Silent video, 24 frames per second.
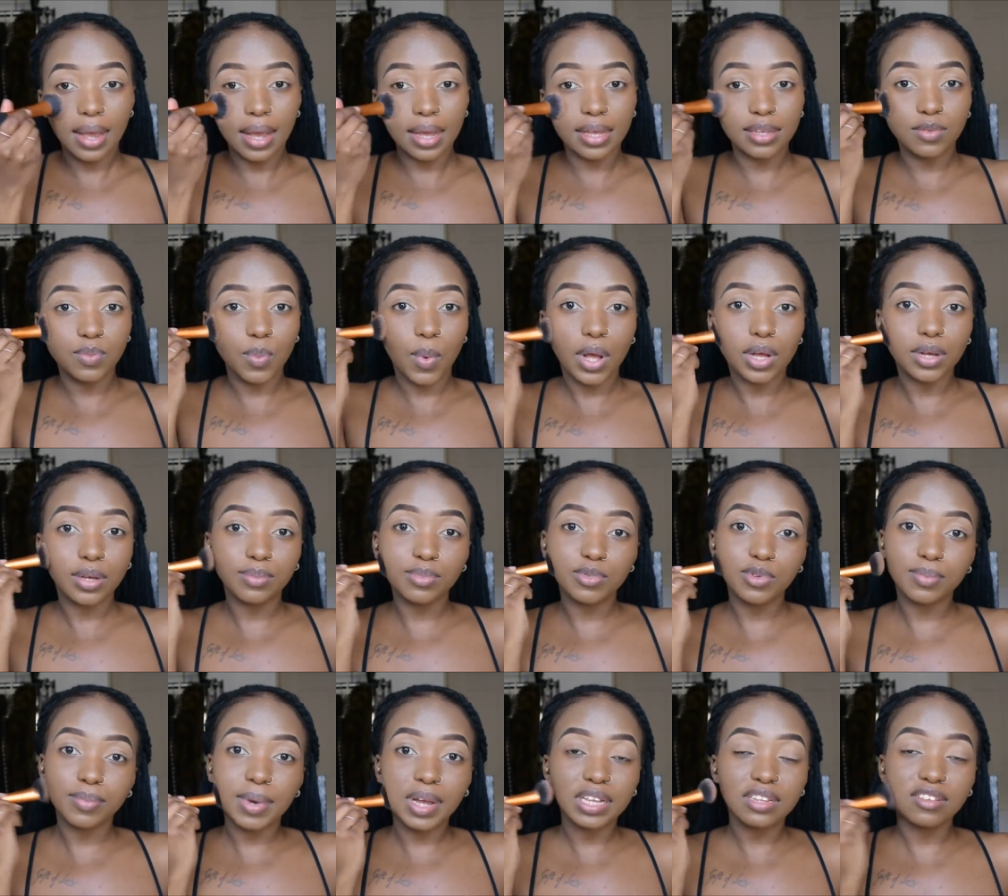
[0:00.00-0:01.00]
guys welcome
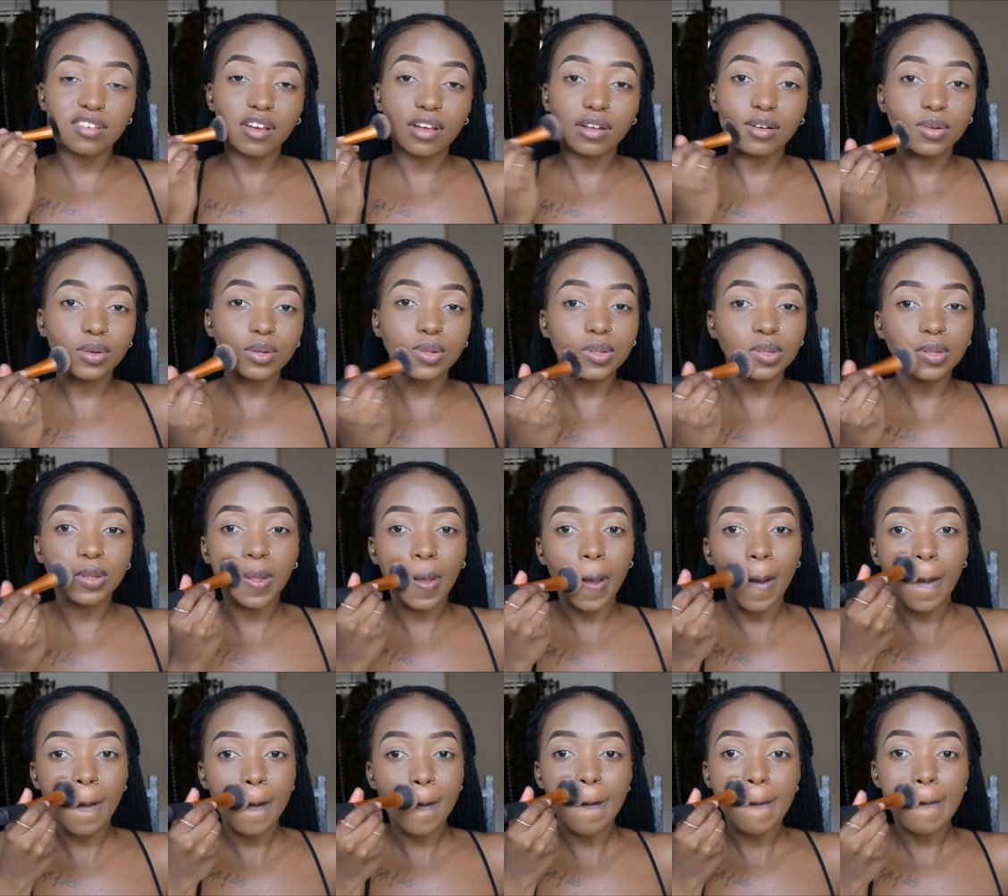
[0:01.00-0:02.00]
to my channel
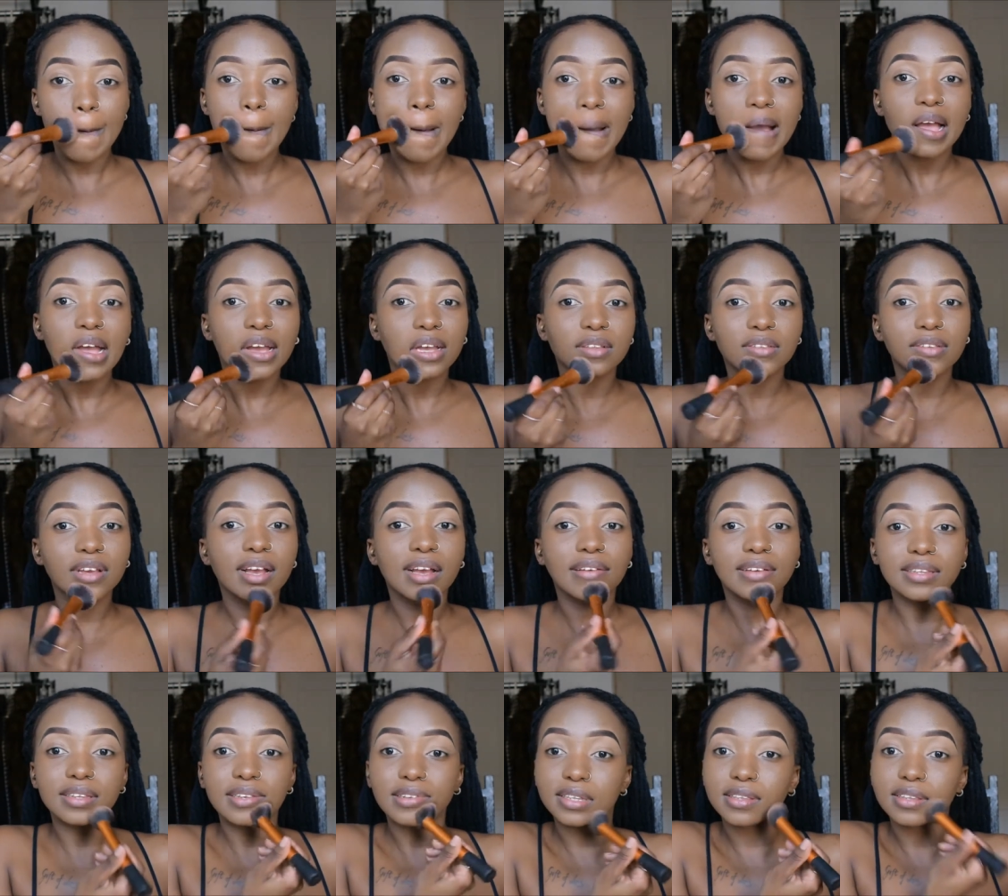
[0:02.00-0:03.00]
as you
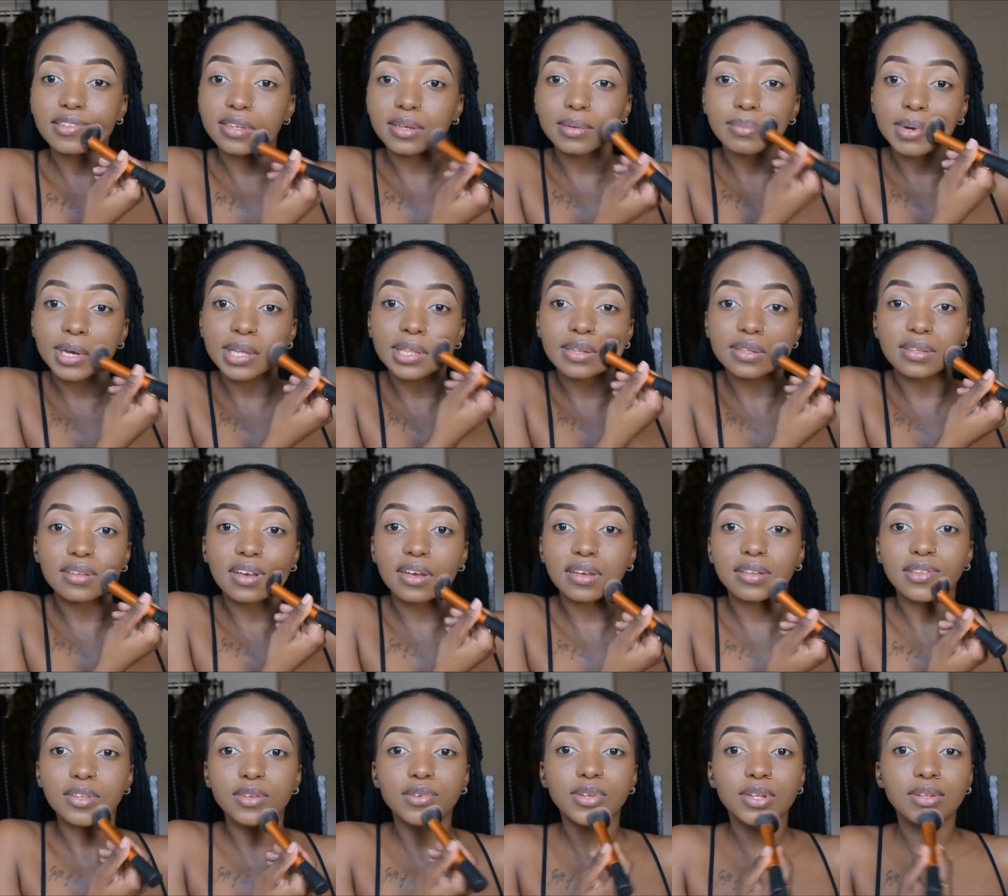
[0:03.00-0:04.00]
guys can see by the
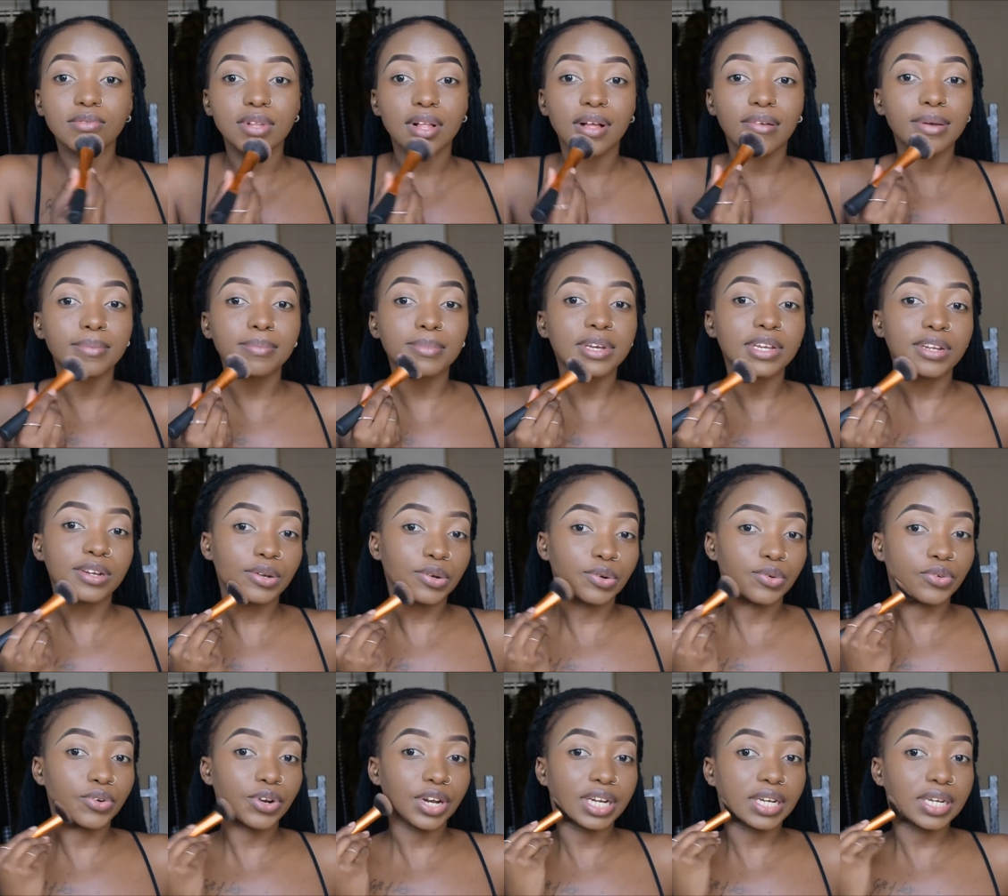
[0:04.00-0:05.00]
title I'm getting
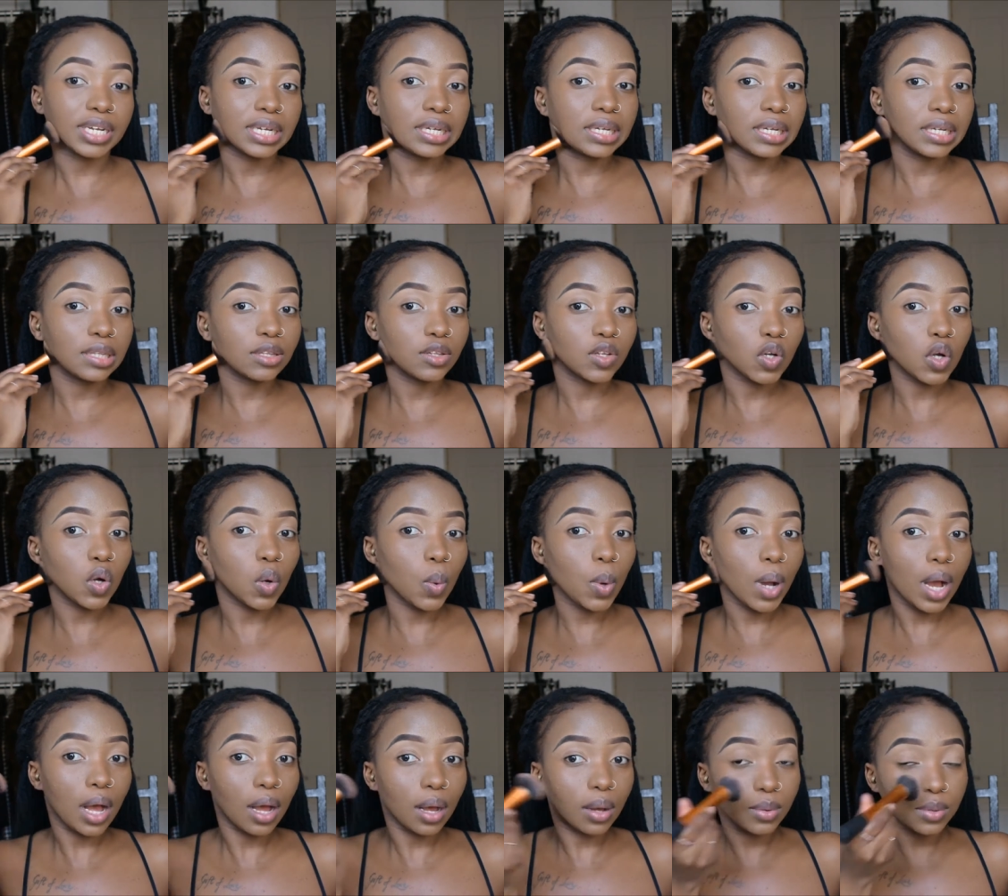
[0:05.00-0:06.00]
ready to go
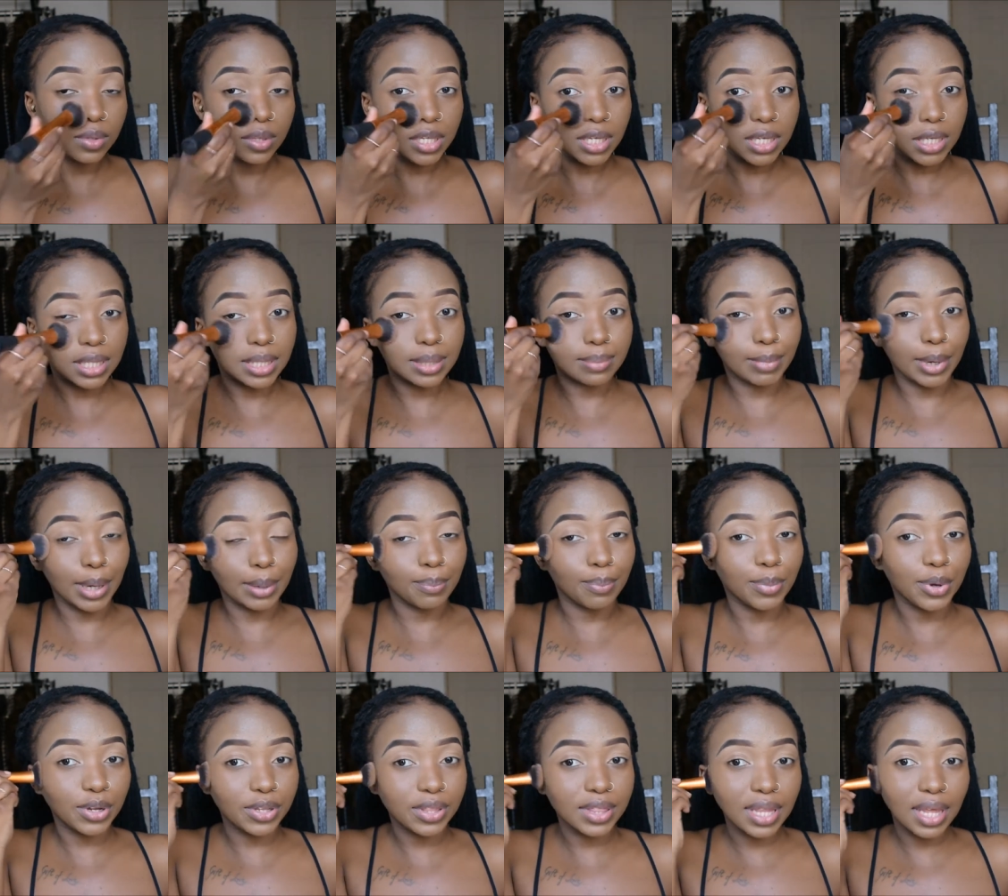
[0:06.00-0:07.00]
out it's my
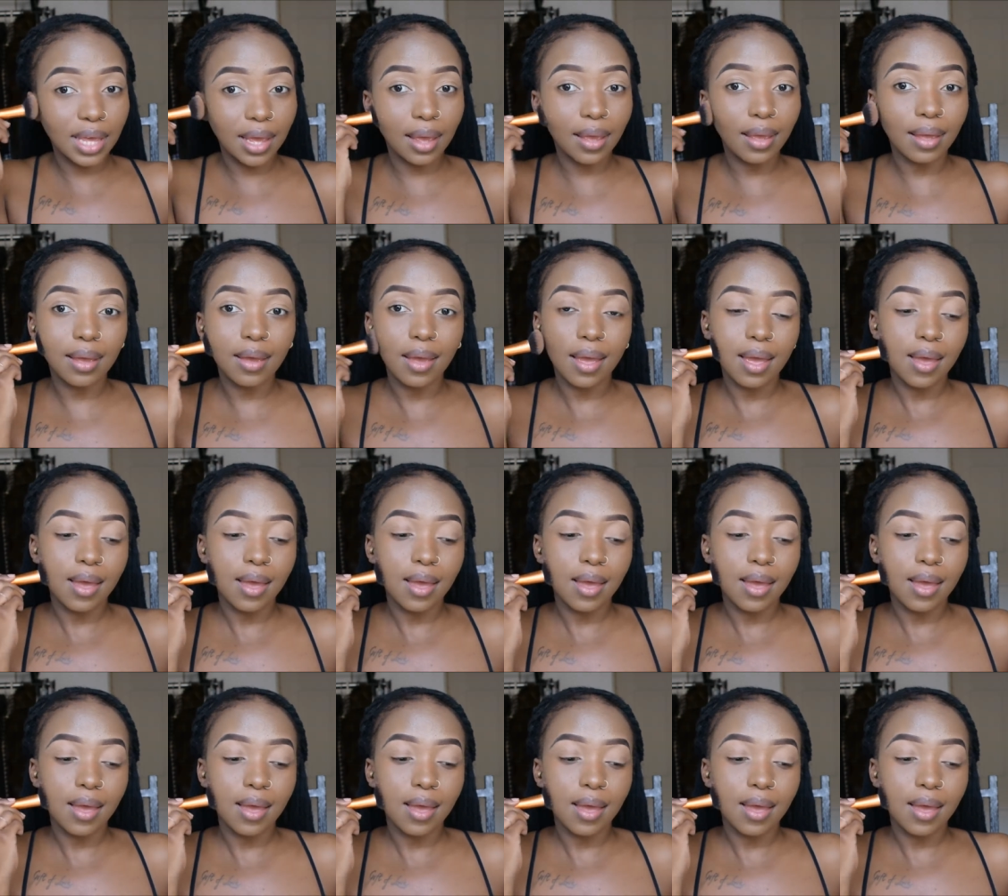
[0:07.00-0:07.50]
birthday